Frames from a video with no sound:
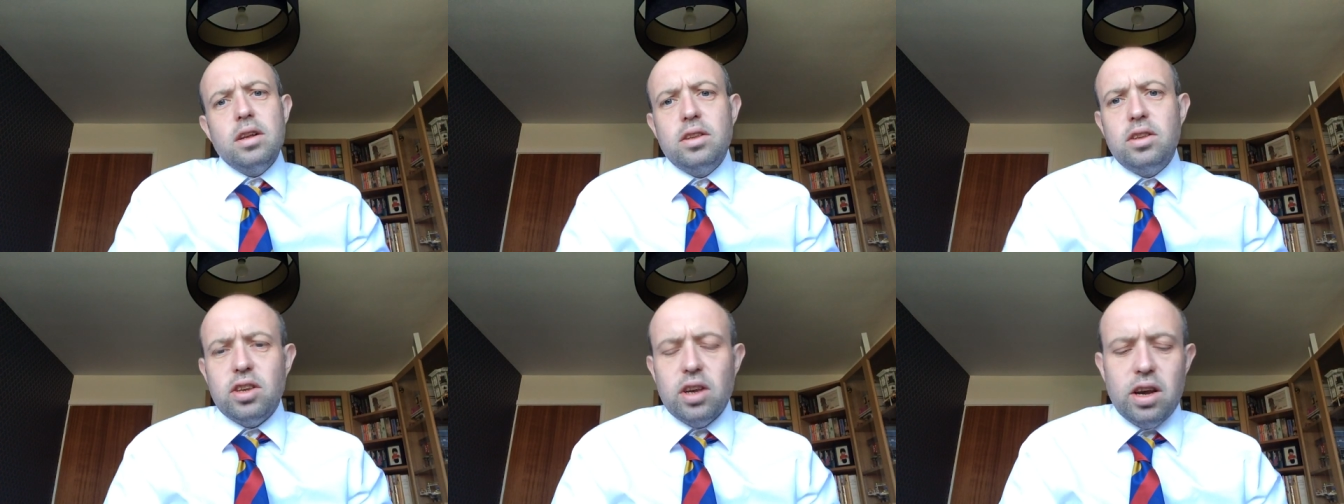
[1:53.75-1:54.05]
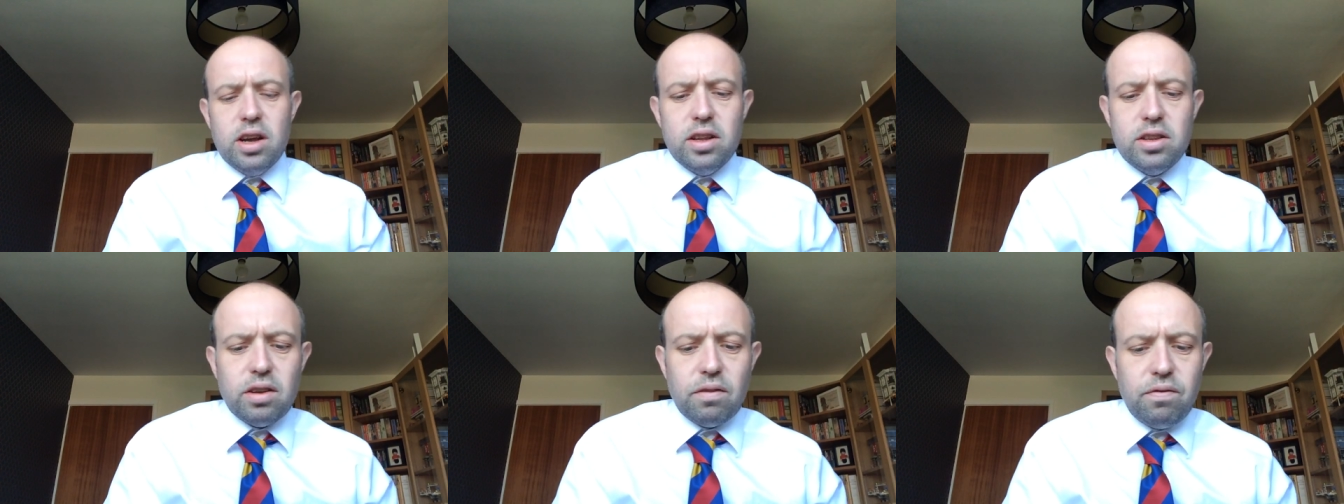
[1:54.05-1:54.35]

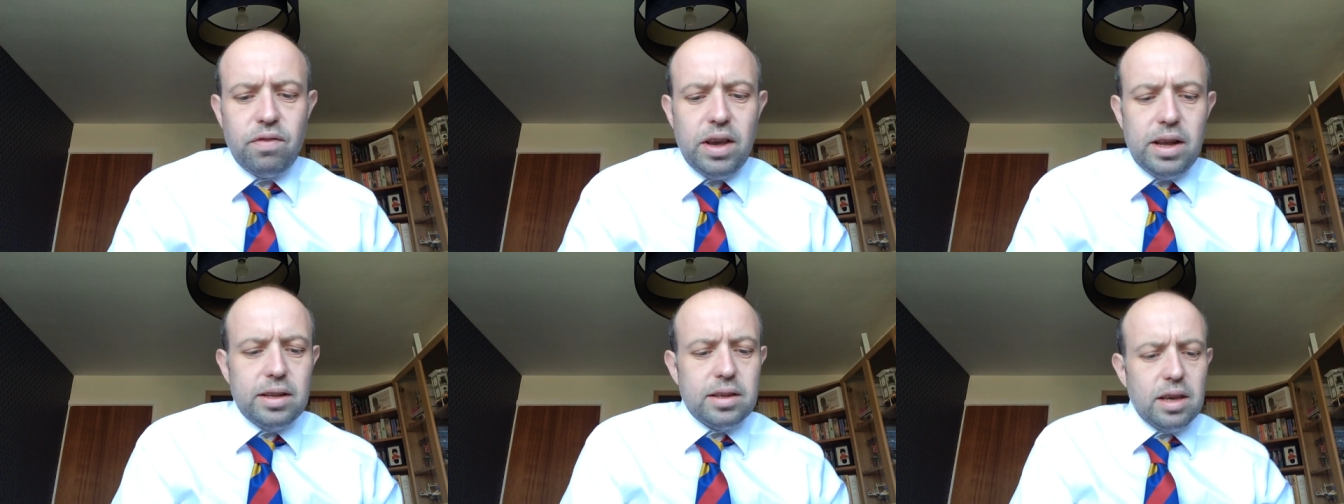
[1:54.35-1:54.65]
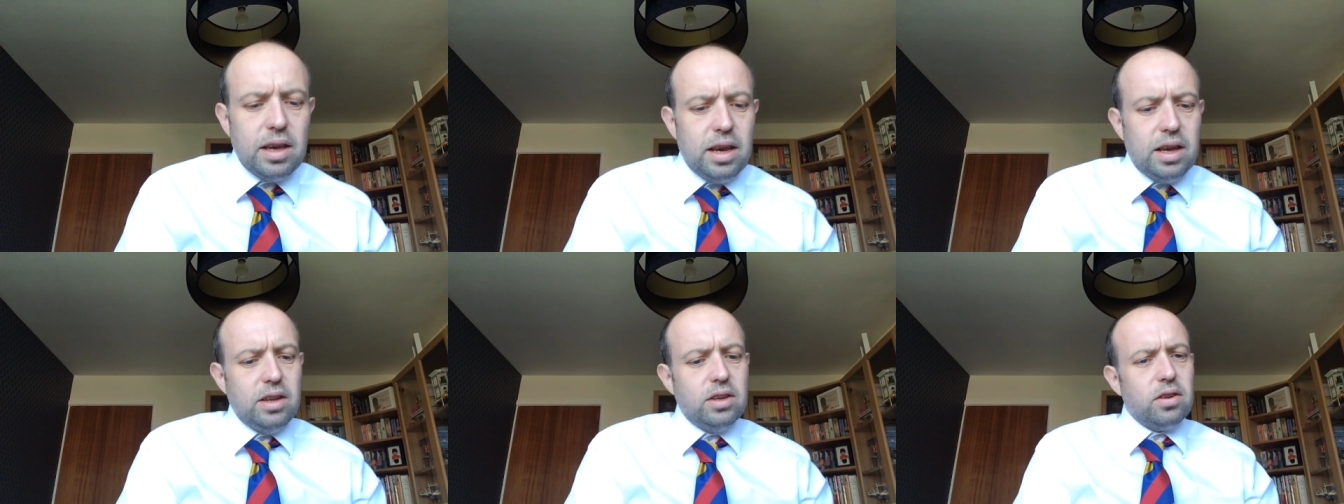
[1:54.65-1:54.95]
to defeat
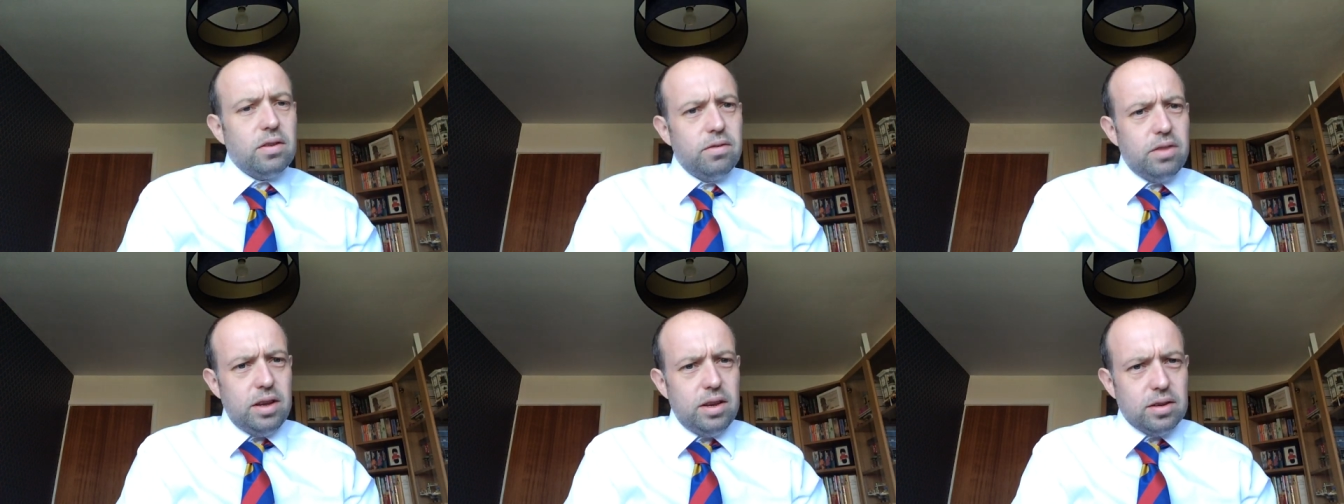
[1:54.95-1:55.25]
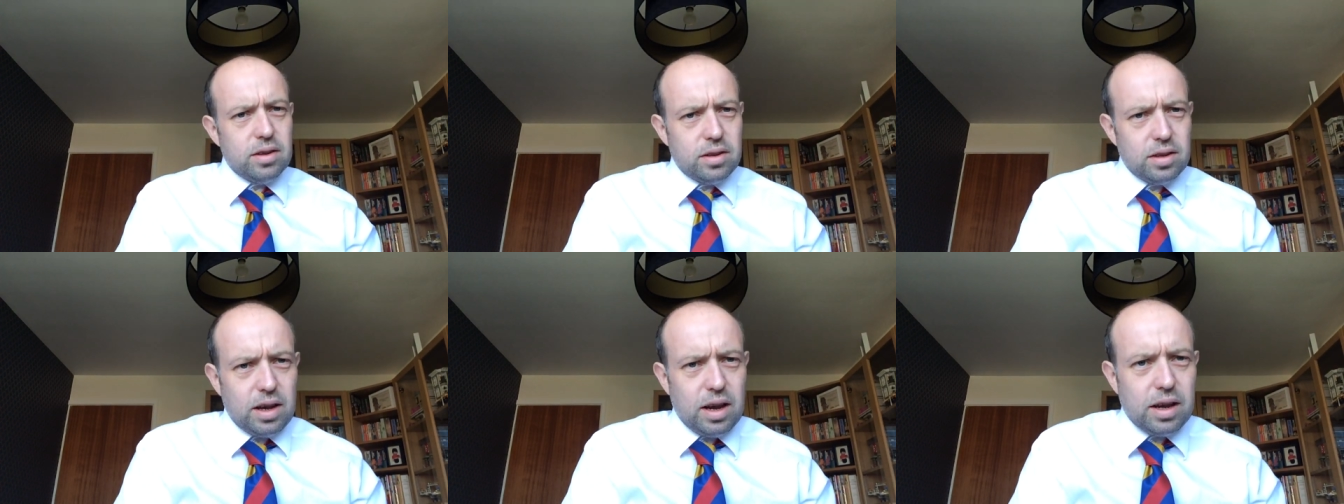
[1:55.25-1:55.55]
each of
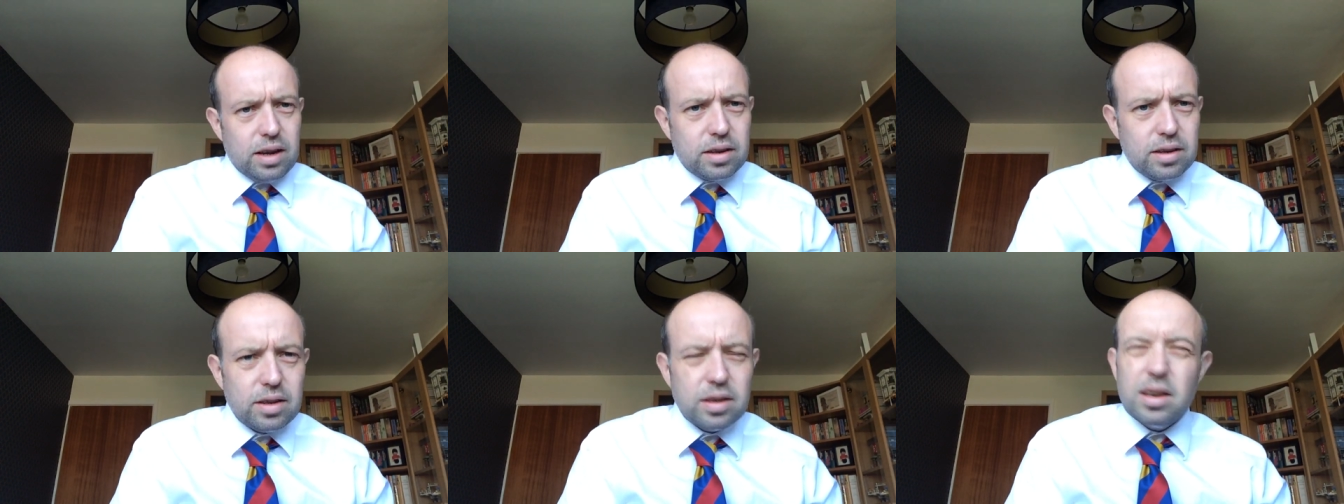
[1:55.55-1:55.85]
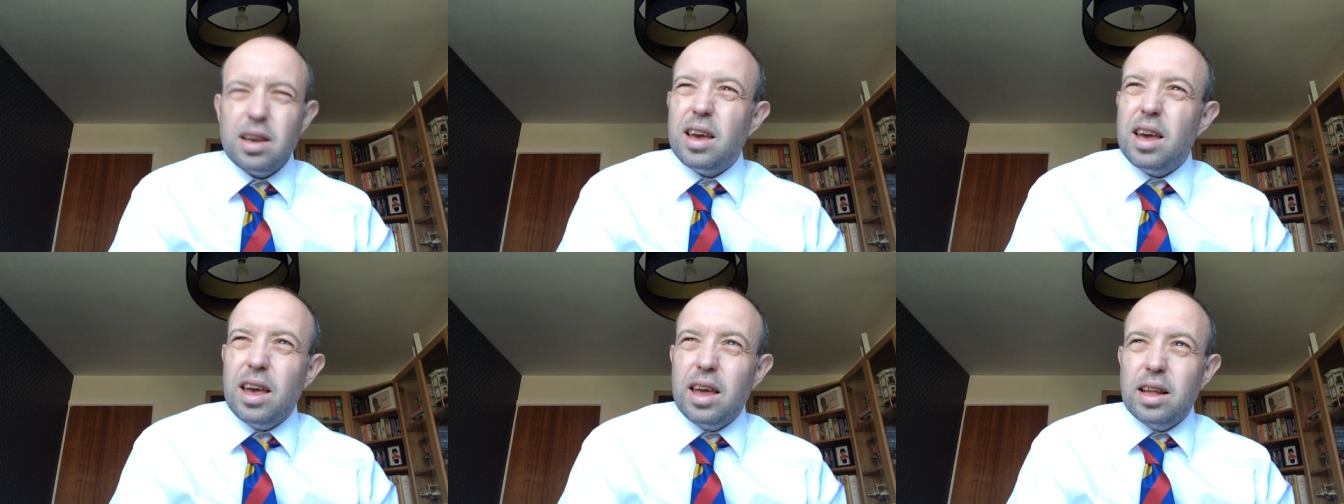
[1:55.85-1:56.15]
these attacks
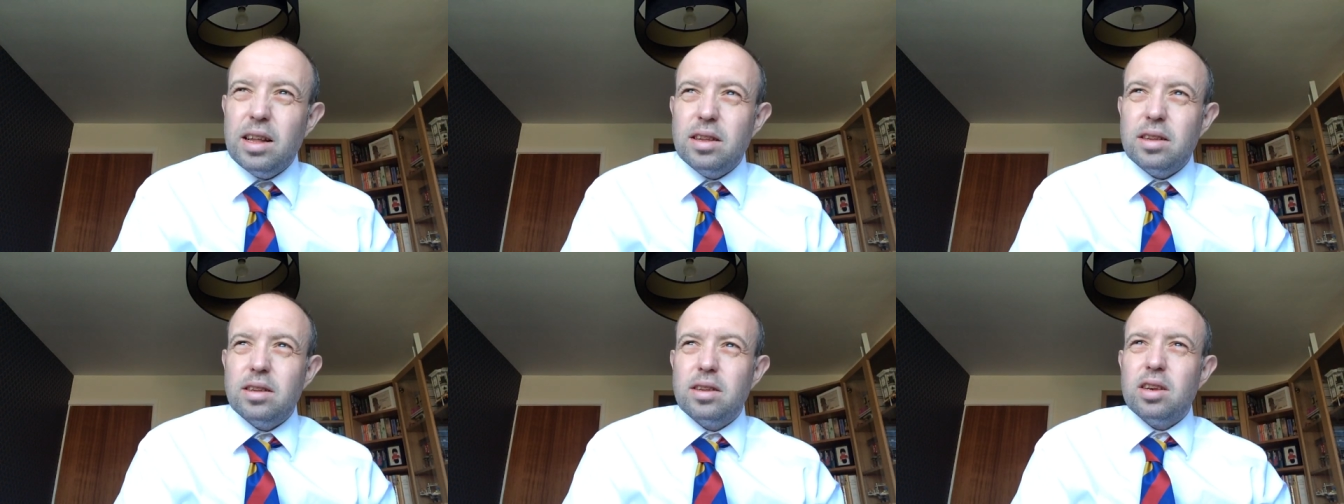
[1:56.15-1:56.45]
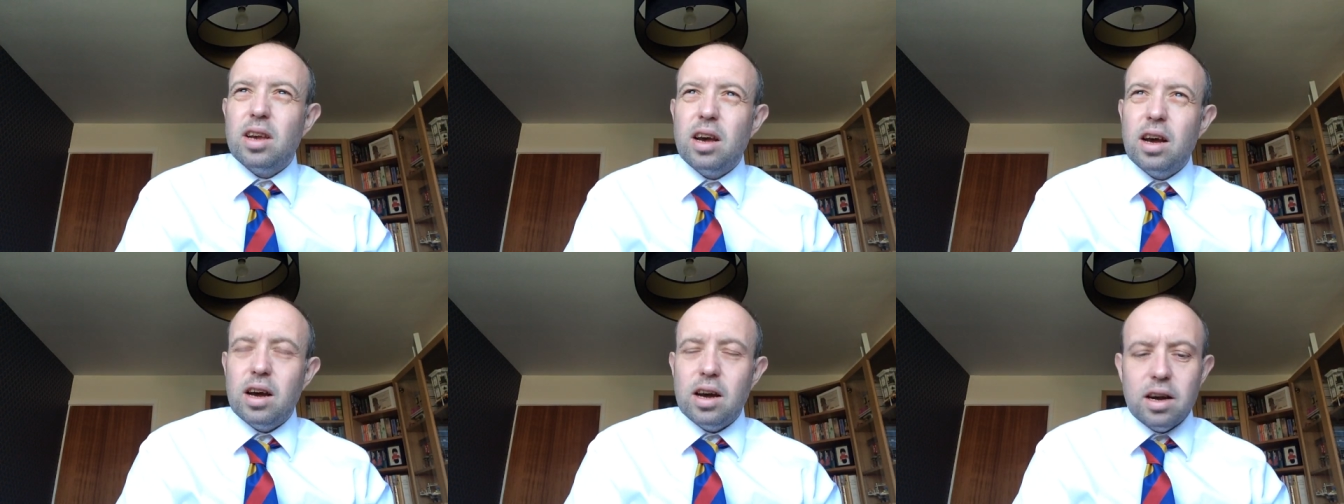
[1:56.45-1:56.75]
in
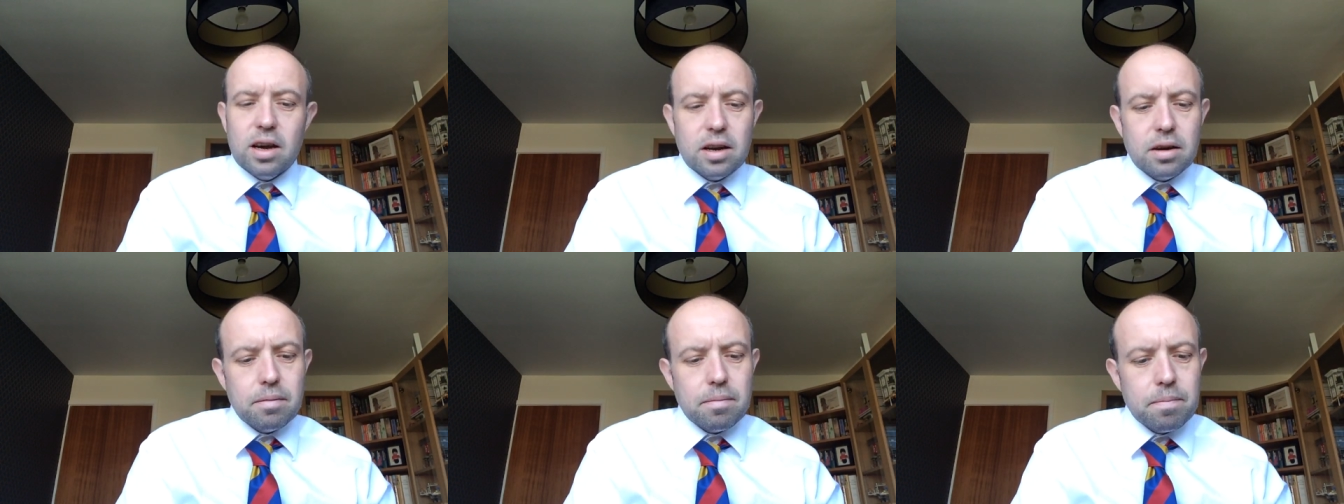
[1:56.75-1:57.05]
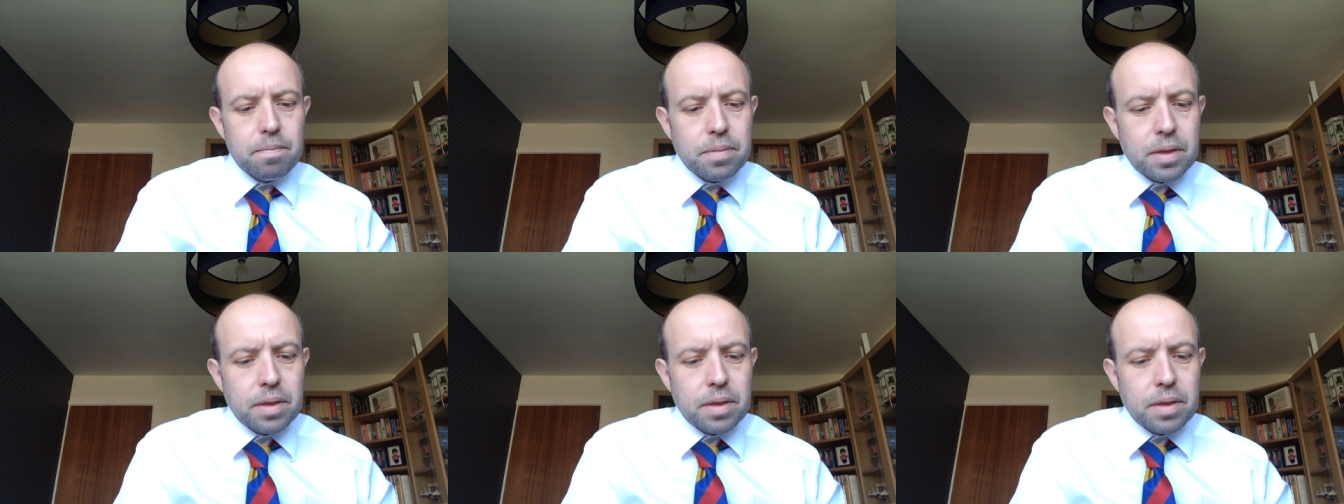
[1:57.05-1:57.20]
turn.